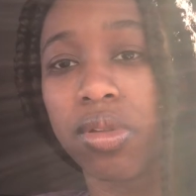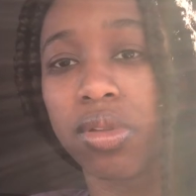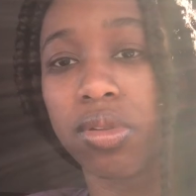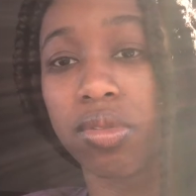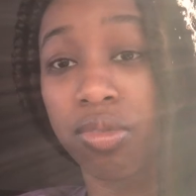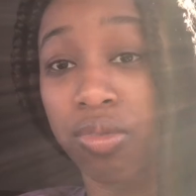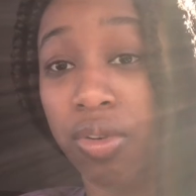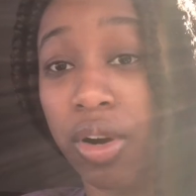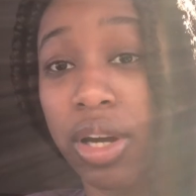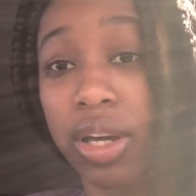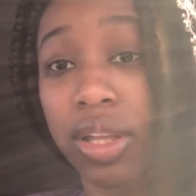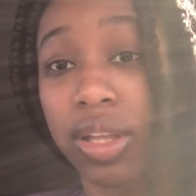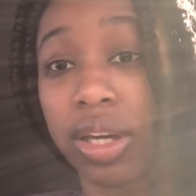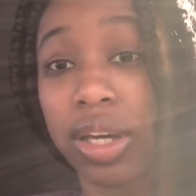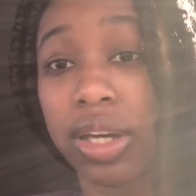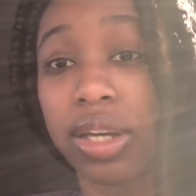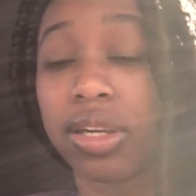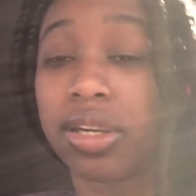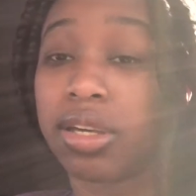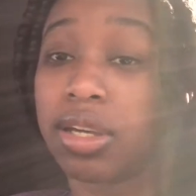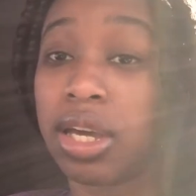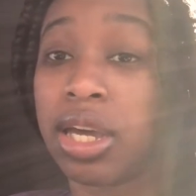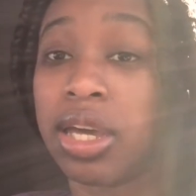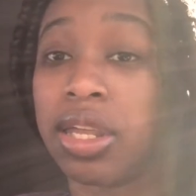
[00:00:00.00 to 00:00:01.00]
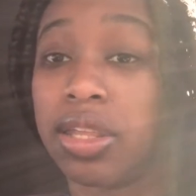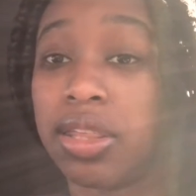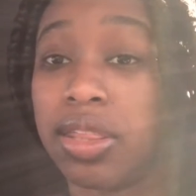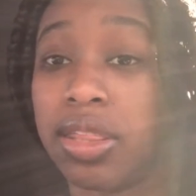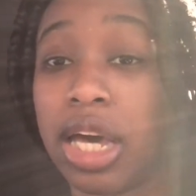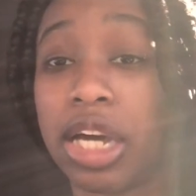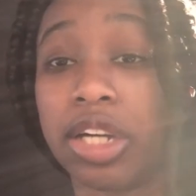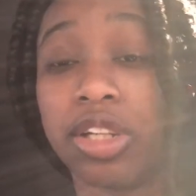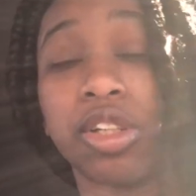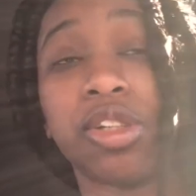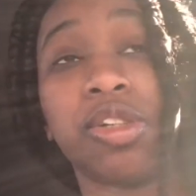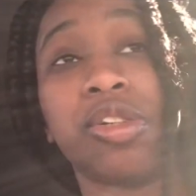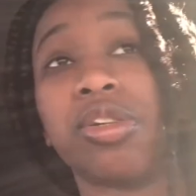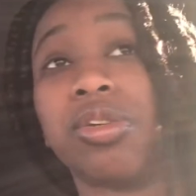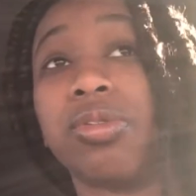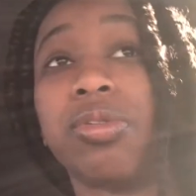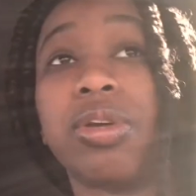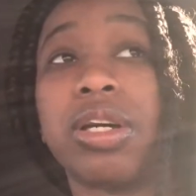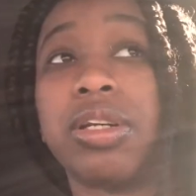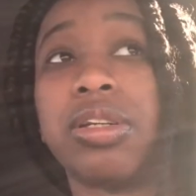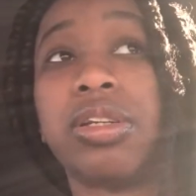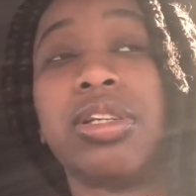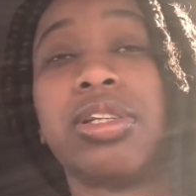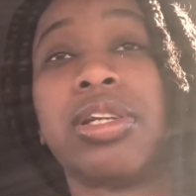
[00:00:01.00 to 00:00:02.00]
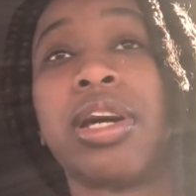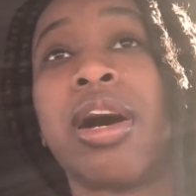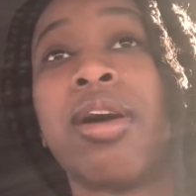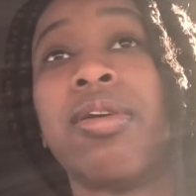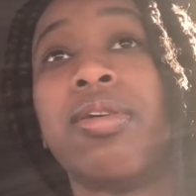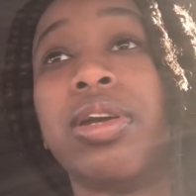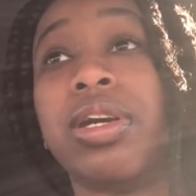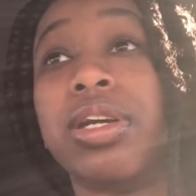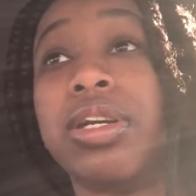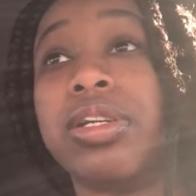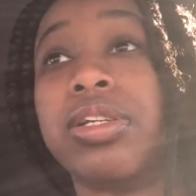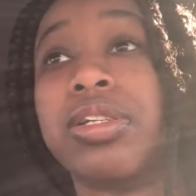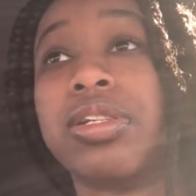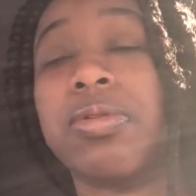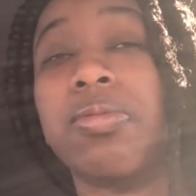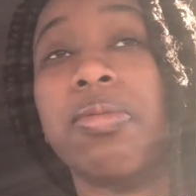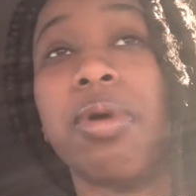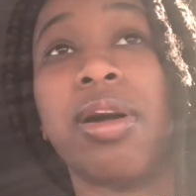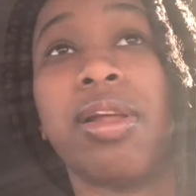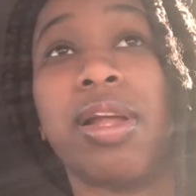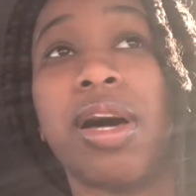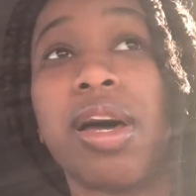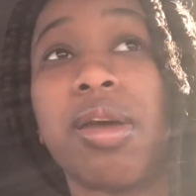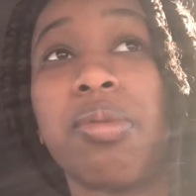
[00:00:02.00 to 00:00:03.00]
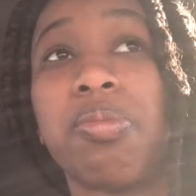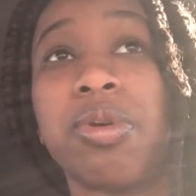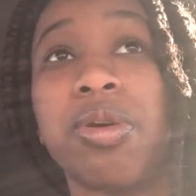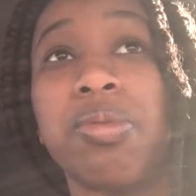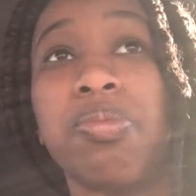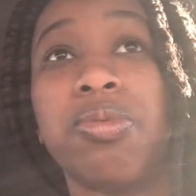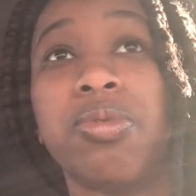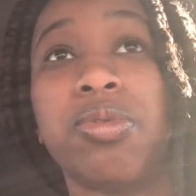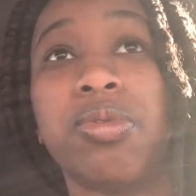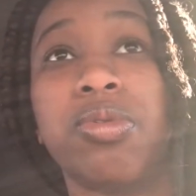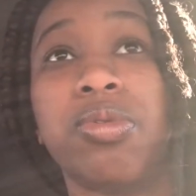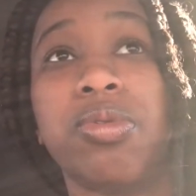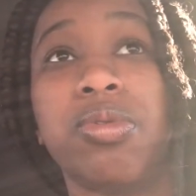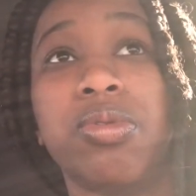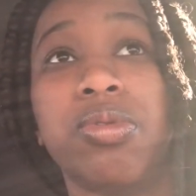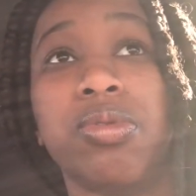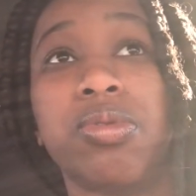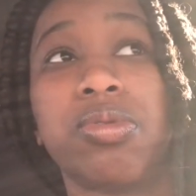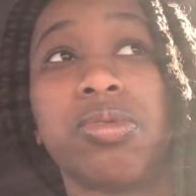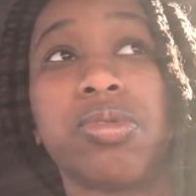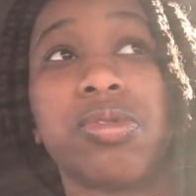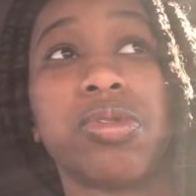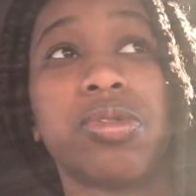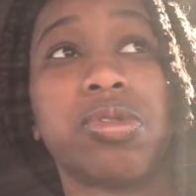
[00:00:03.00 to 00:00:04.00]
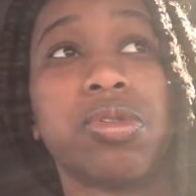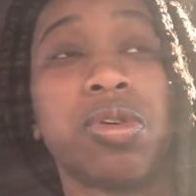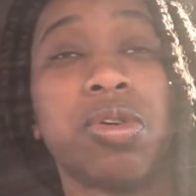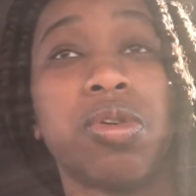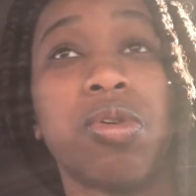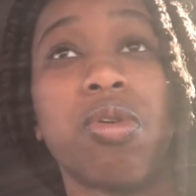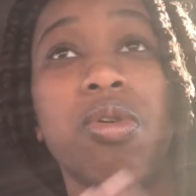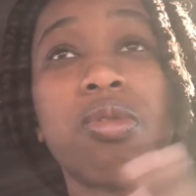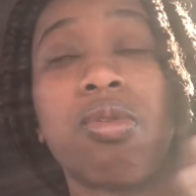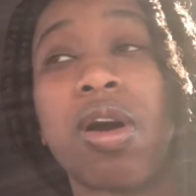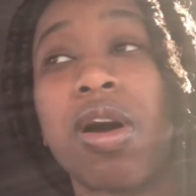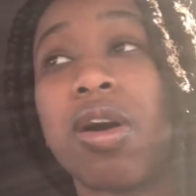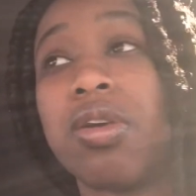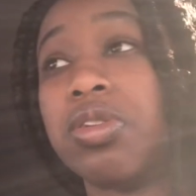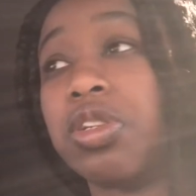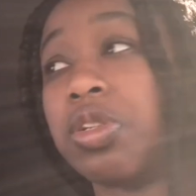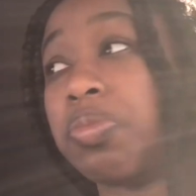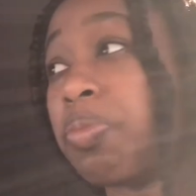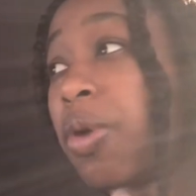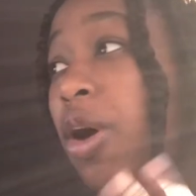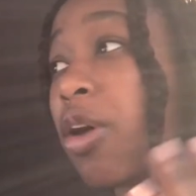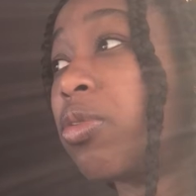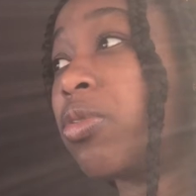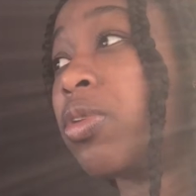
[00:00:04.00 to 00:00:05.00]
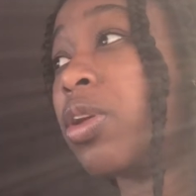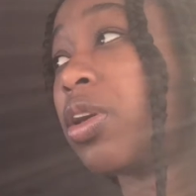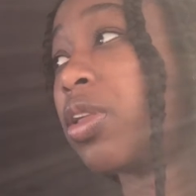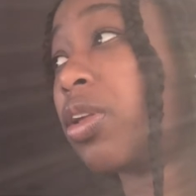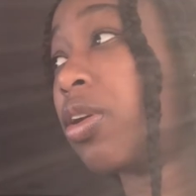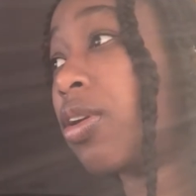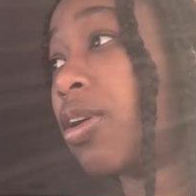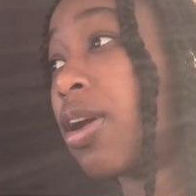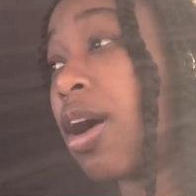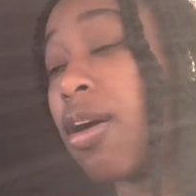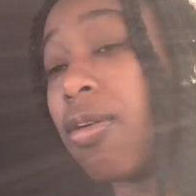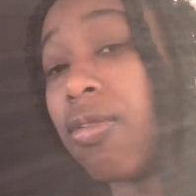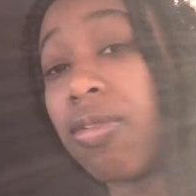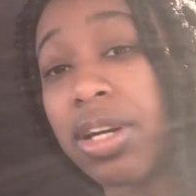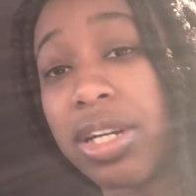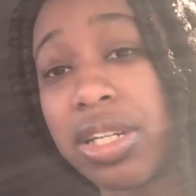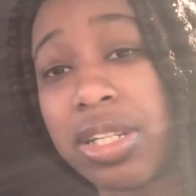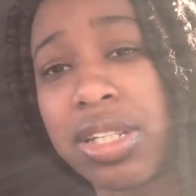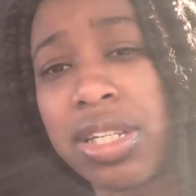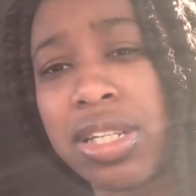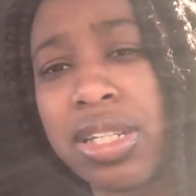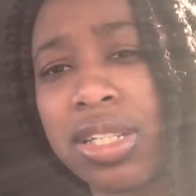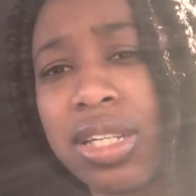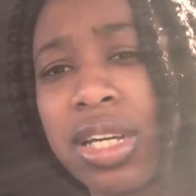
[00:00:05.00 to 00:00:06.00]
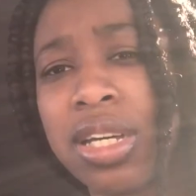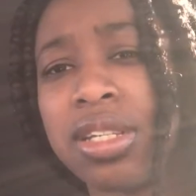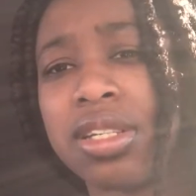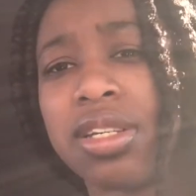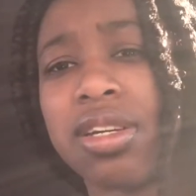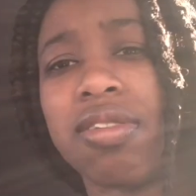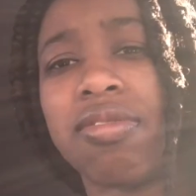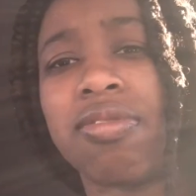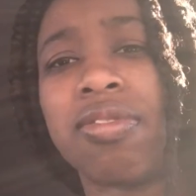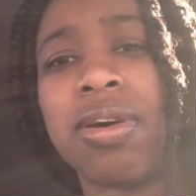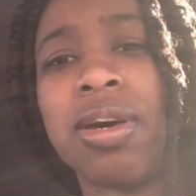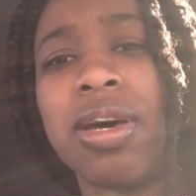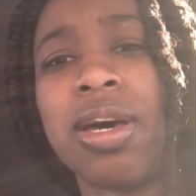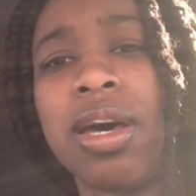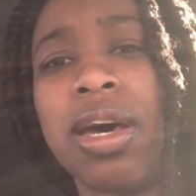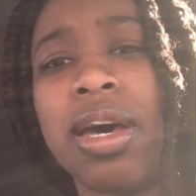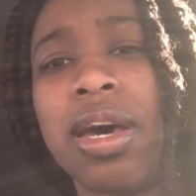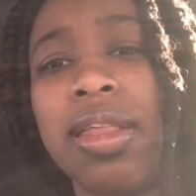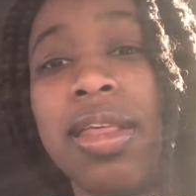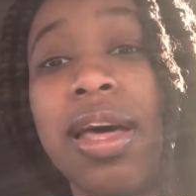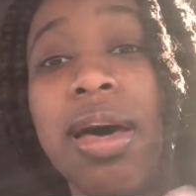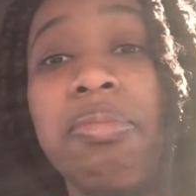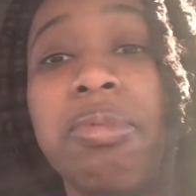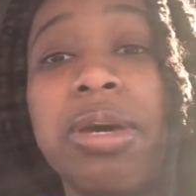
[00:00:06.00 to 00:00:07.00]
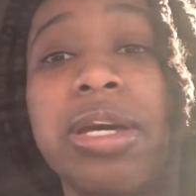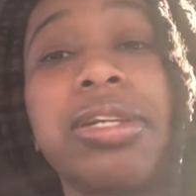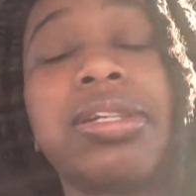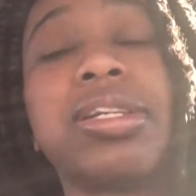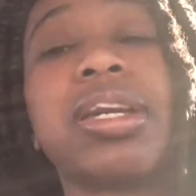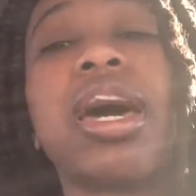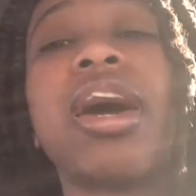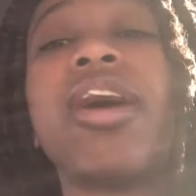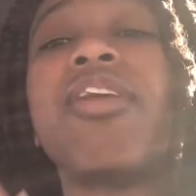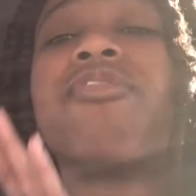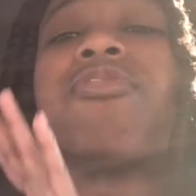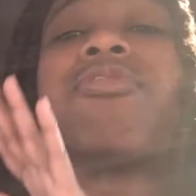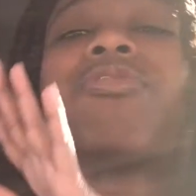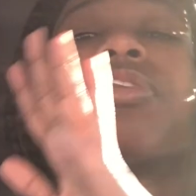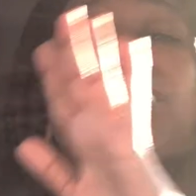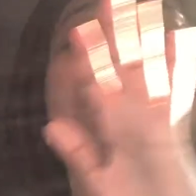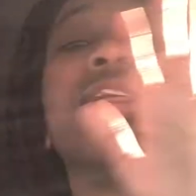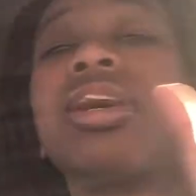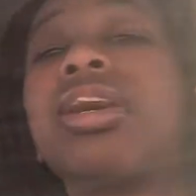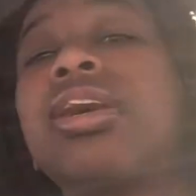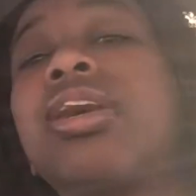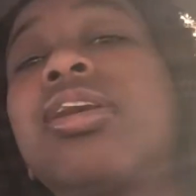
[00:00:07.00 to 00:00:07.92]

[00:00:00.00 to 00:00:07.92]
frankly. And that's true. That's just how it is. A lot of people will go around spouting that they're not racist as if that makes everything